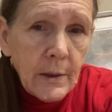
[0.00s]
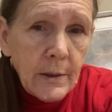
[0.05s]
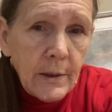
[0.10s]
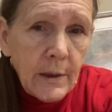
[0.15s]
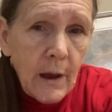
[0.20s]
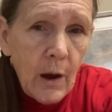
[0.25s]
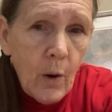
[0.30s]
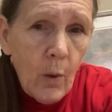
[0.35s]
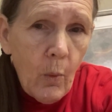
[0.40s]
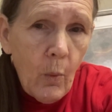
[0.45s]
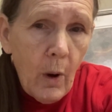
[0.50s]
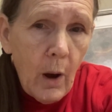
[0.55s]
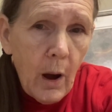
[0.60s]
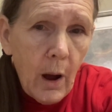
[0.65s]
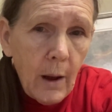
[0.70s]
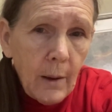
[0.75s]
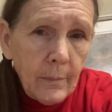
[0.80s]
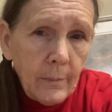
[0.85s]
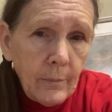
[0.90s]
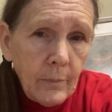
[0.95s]
So
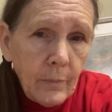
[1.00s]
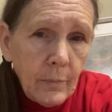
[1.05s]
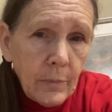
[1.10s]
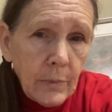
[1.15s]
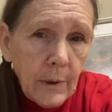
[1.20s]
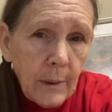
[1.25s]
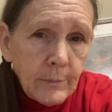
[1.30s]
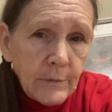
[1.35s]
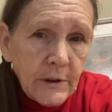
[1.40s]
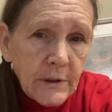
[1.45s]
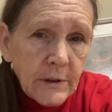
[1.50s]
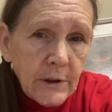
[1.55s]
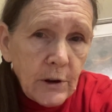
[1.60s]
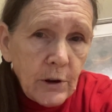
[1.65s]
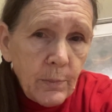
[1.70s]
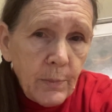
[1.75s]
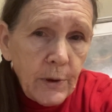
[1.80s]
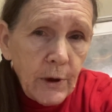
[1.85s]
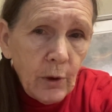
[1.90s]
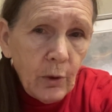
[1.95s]
I'm just going
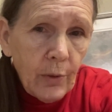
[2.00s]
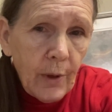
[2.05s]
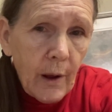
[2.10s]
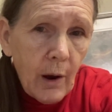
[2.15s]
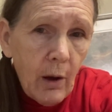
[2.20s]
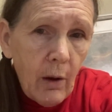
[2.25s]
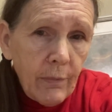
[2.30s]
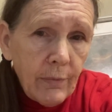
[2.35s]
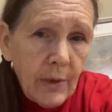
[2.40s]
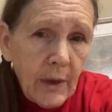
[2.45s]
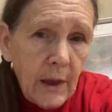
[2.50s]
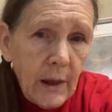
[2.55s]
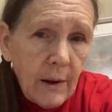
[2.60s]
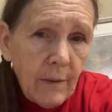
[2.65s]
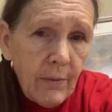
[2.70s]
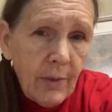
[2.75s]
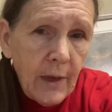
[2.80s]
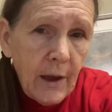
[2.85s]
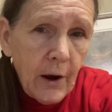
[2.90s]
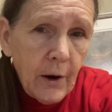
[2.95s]
to peel that off the end
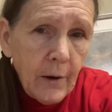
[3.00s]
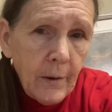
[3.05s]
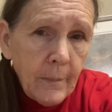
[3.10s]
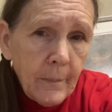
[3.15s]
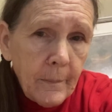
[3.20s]
of there.